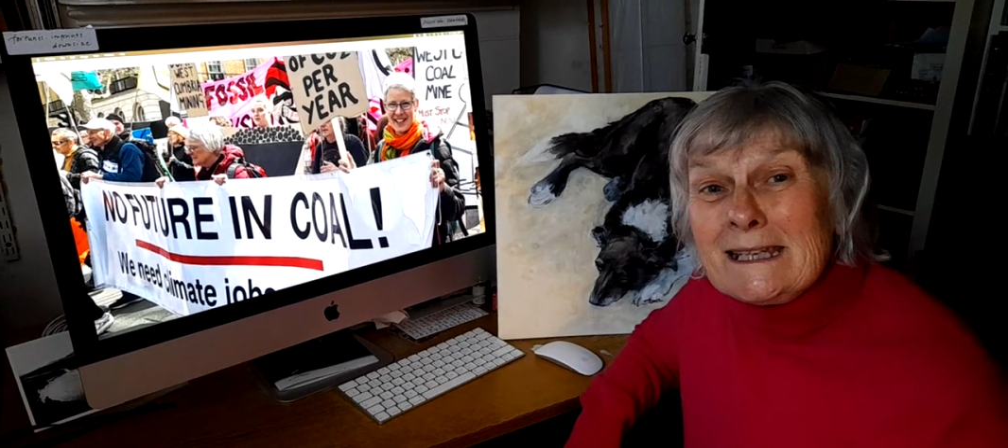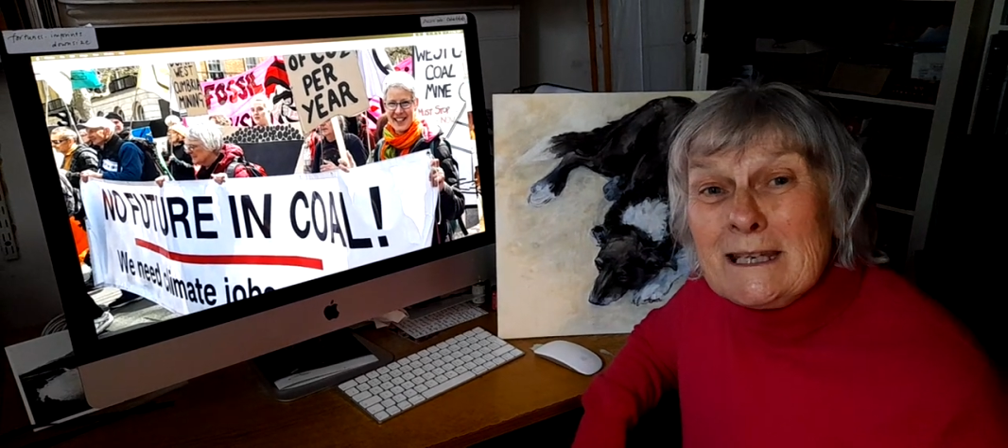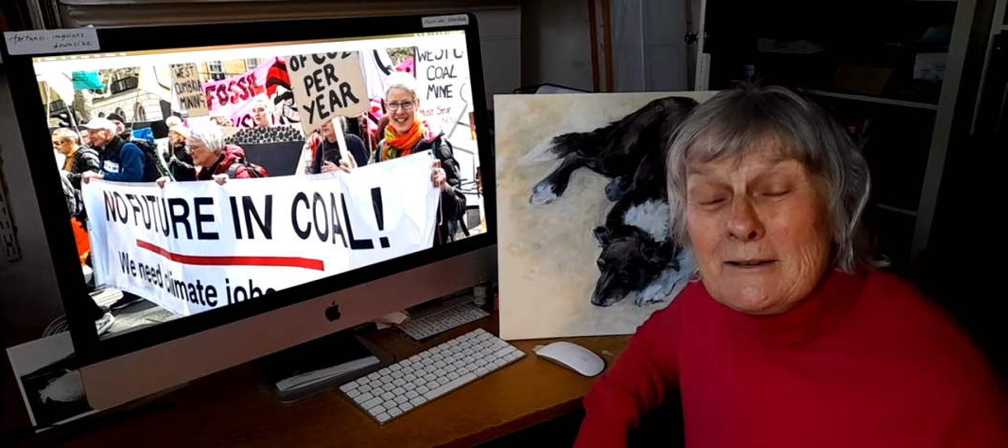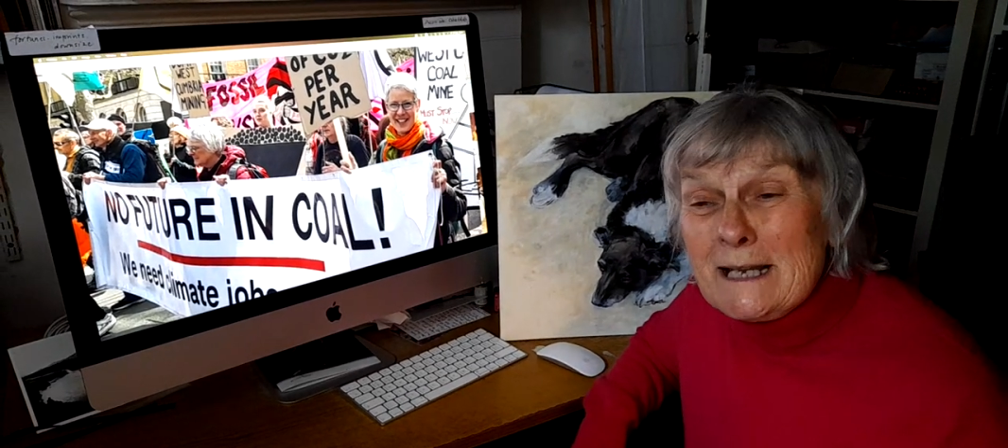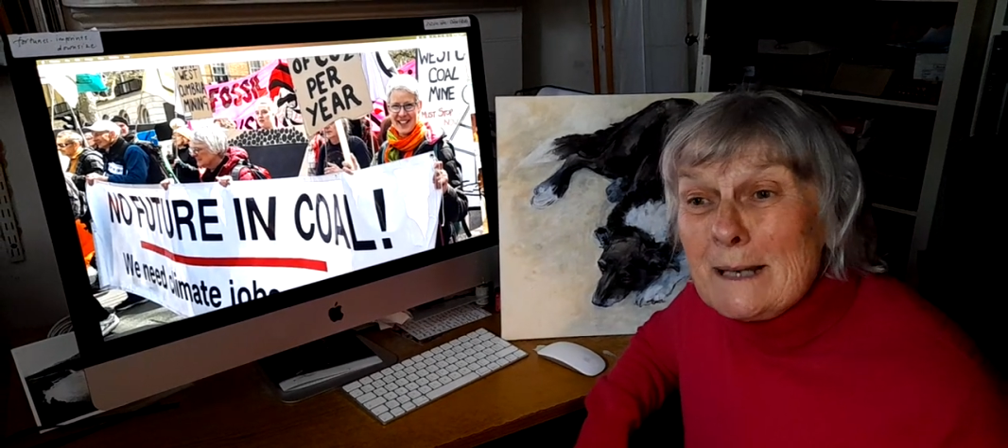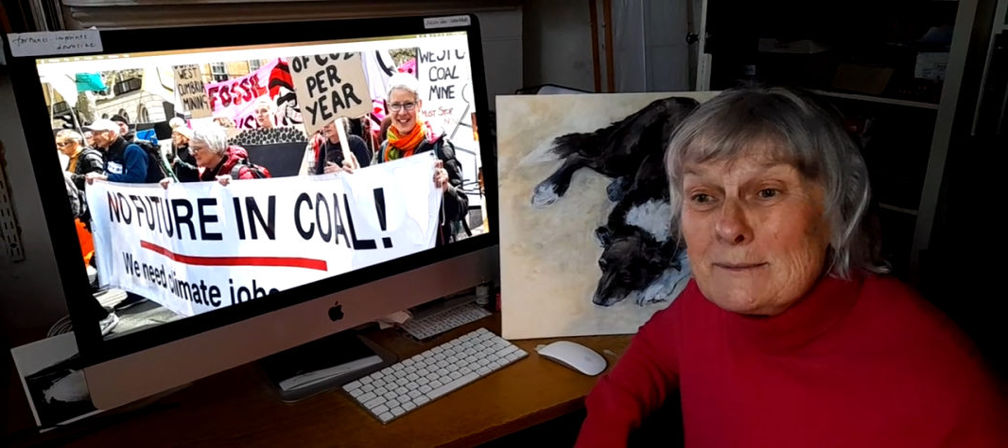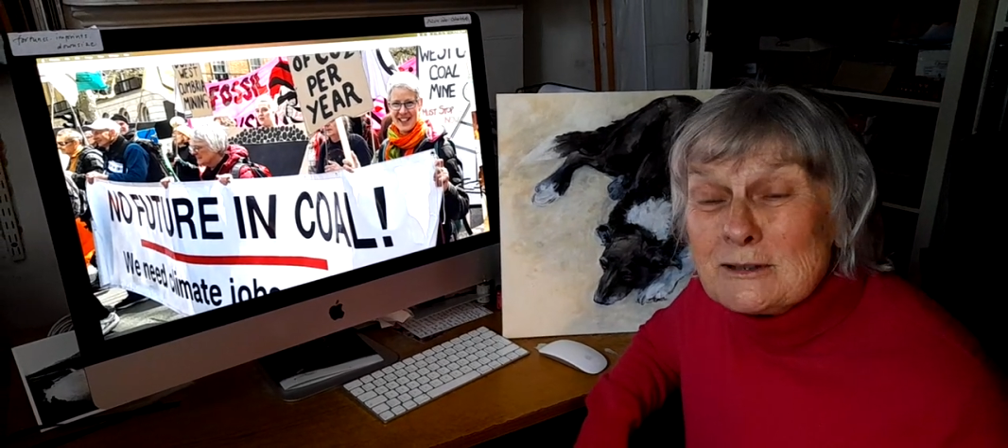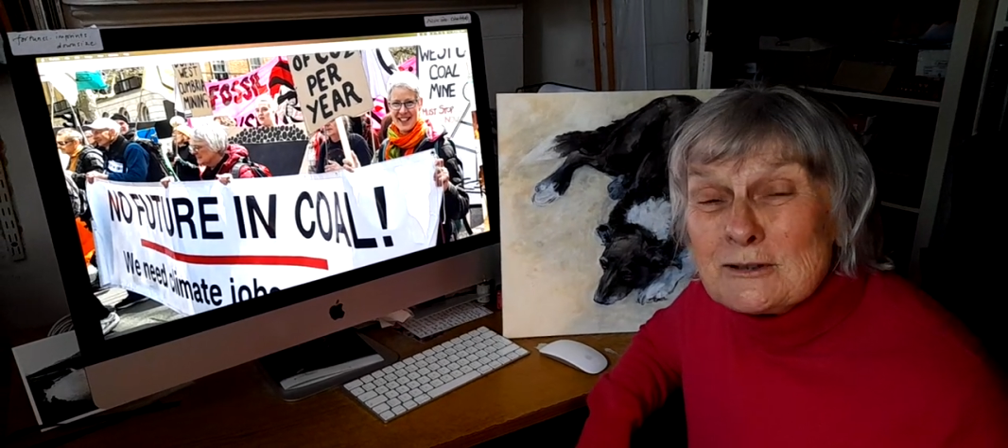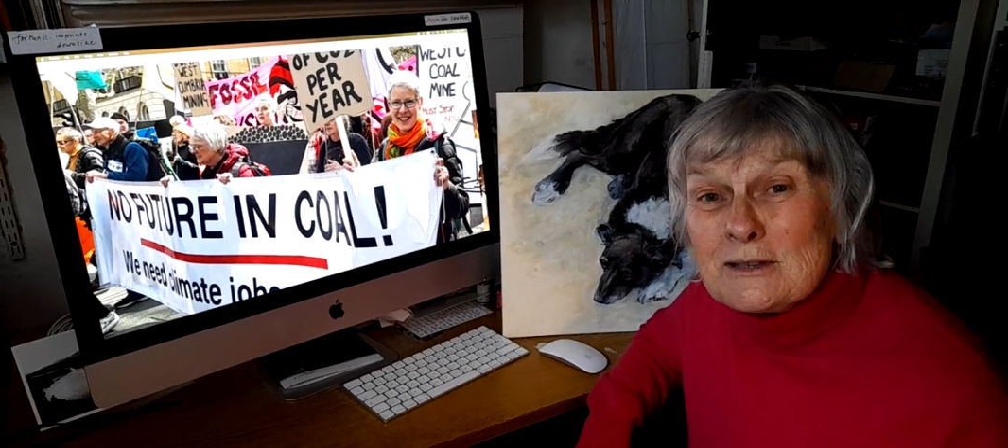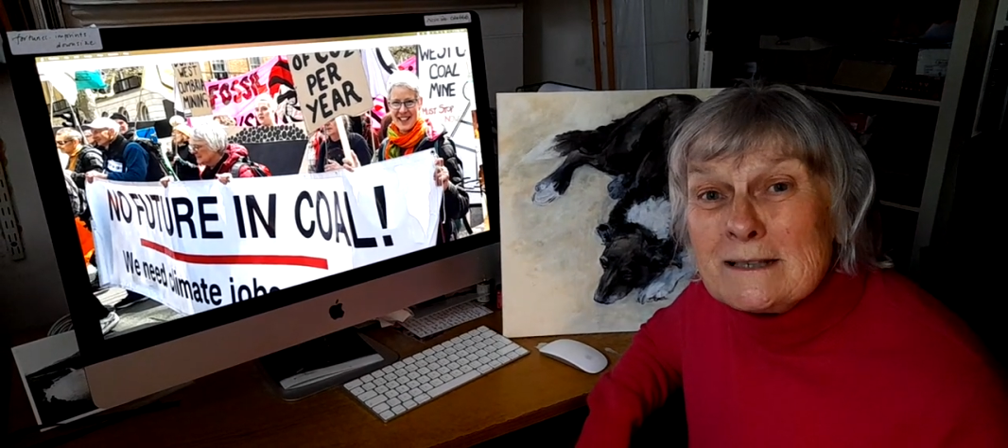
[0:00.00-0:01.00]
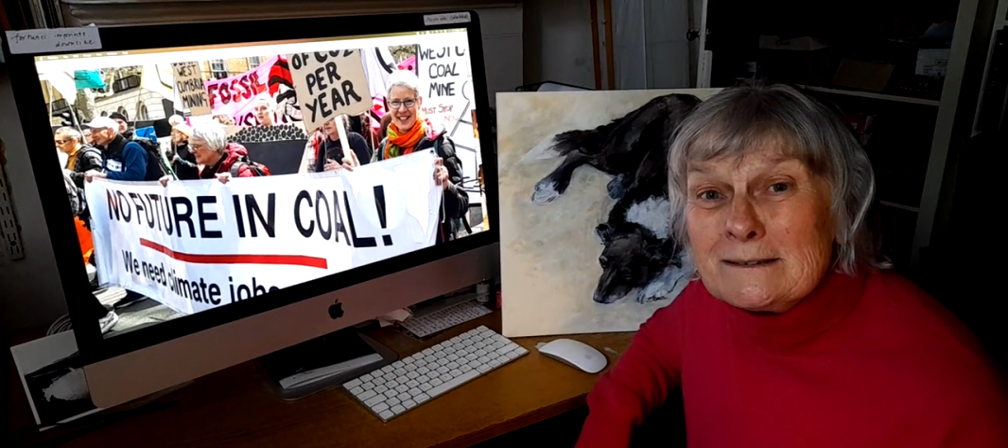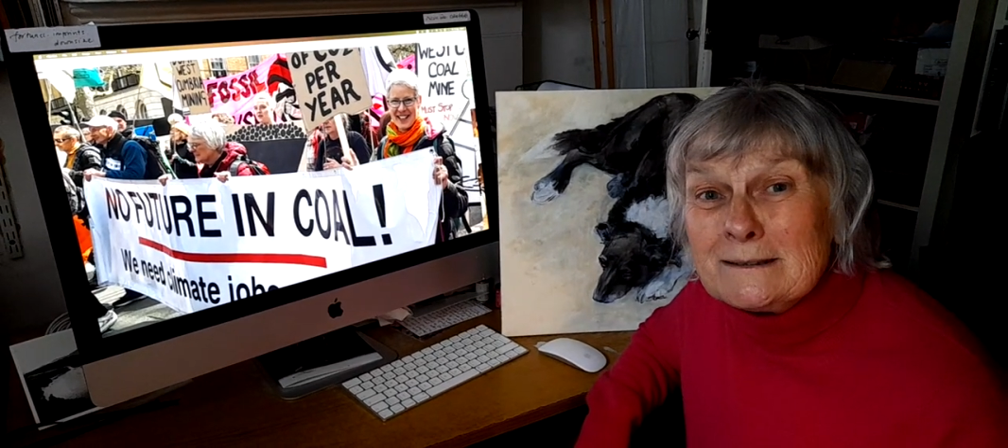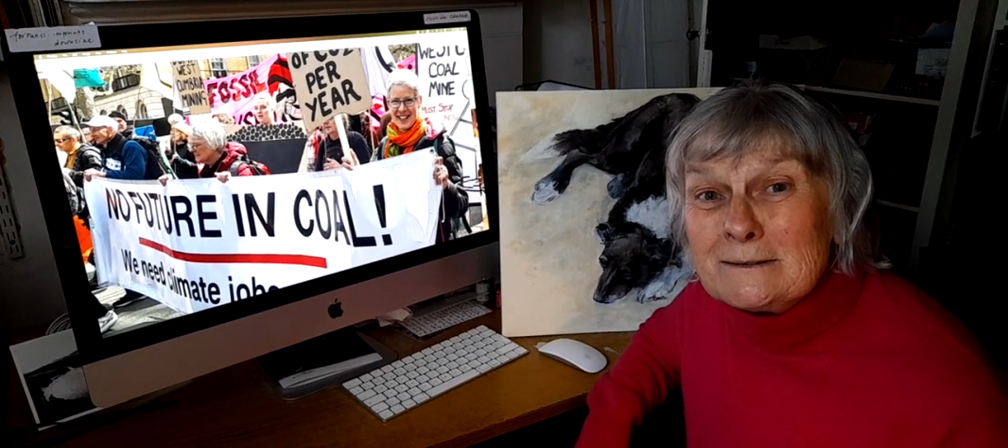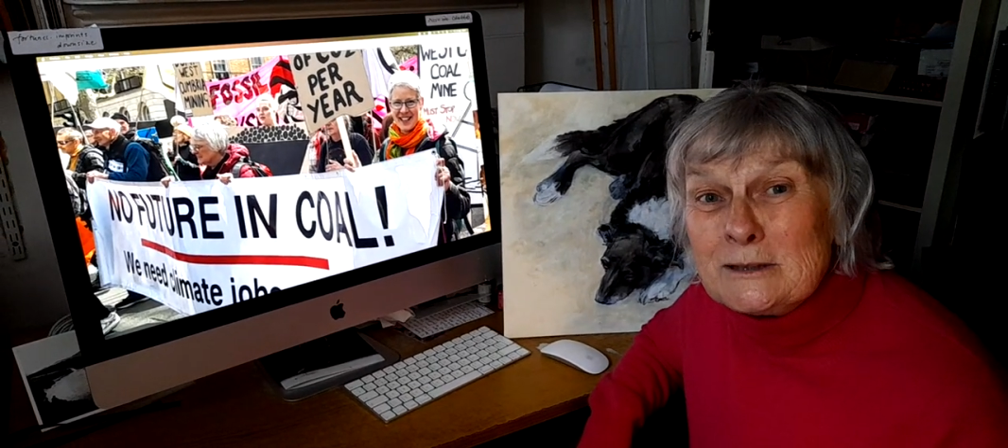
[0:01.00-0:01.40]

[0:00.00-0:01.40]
gearing up to trundle